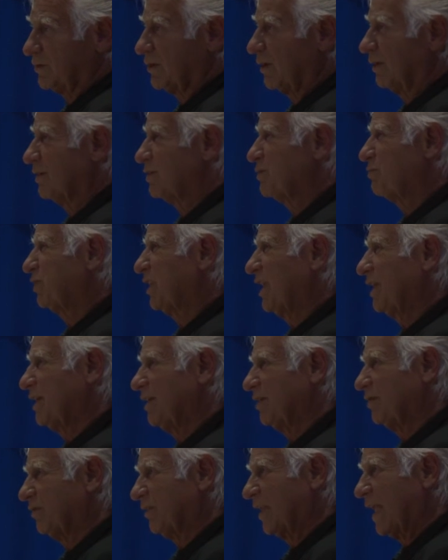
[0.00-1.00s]
So there's plenty
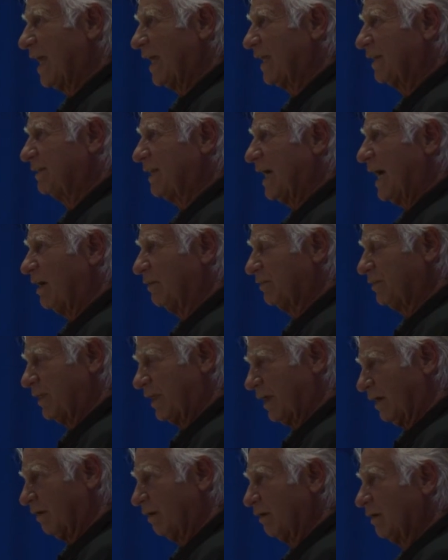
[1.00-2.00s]
of land out
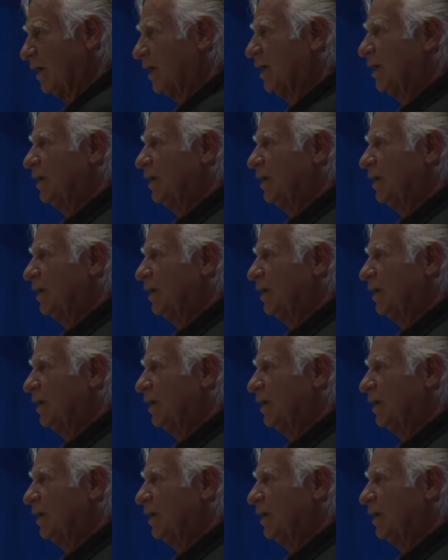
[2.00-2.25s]
there